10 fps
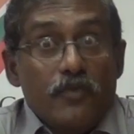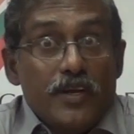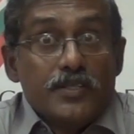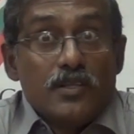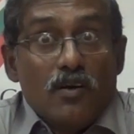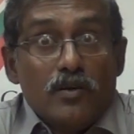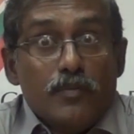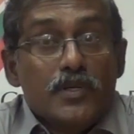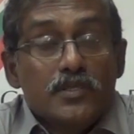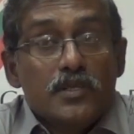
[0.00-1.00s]
various
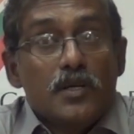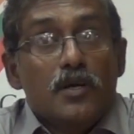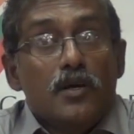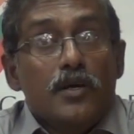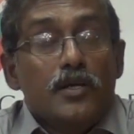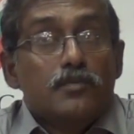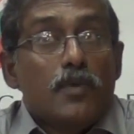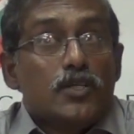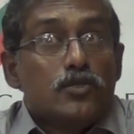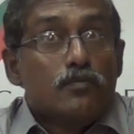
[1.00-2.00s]
governments is
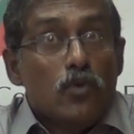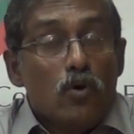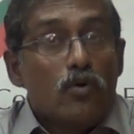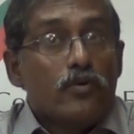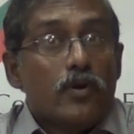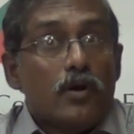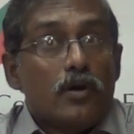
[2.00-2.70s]
much more